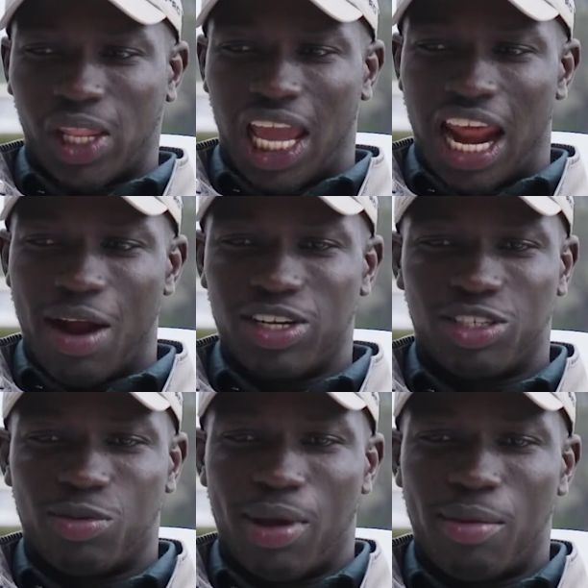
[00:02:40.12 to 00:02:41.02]
And I
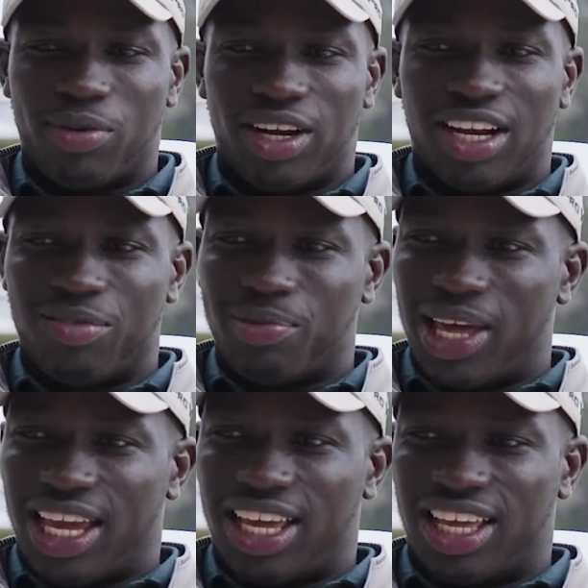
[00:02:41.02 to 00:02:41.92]
just remember, and I'm
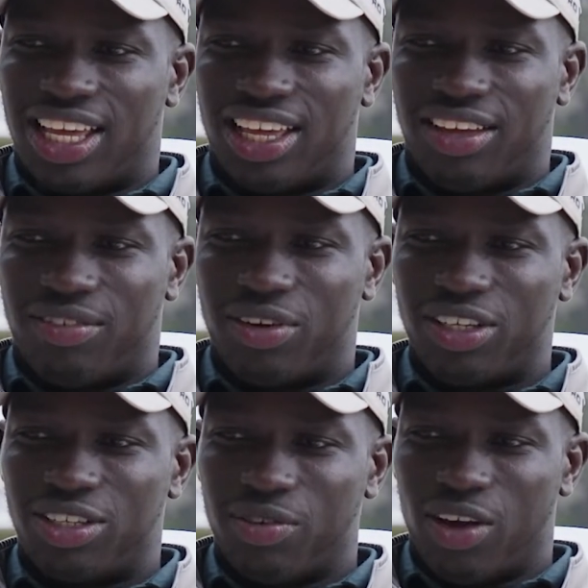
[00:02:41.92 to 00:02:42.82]
like,
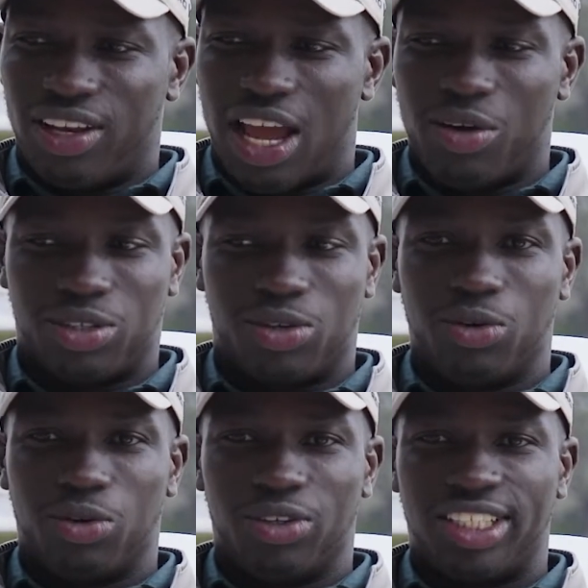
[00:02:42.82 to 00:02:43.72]
first of all, that was
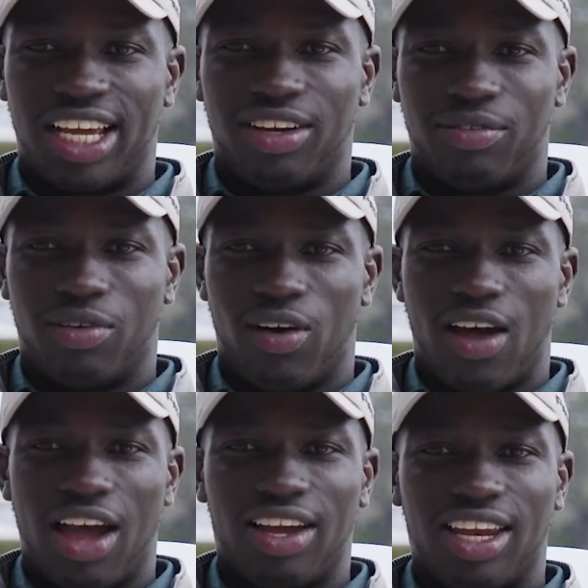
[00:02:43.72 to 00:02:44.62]
cool. Second of all,
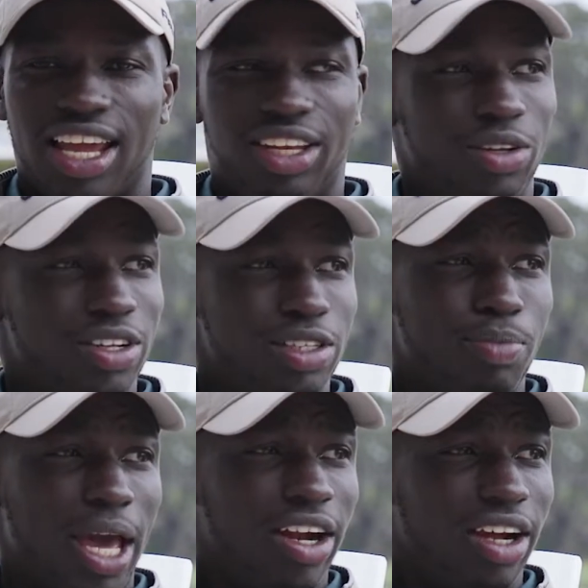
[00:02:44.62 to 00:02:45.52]
how could I do this
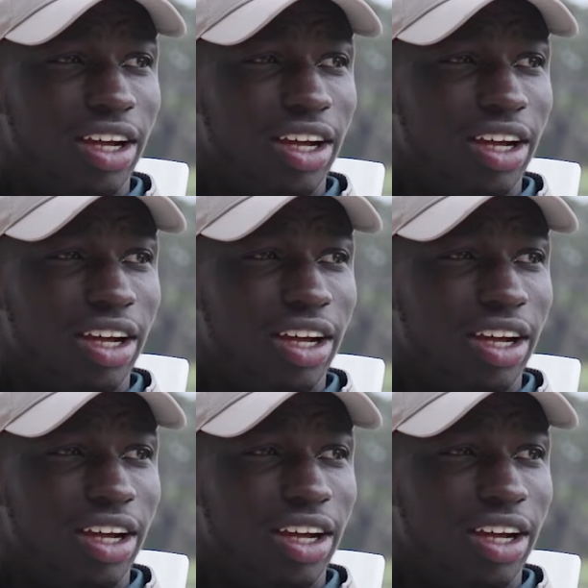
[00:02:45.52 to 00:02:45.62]
better?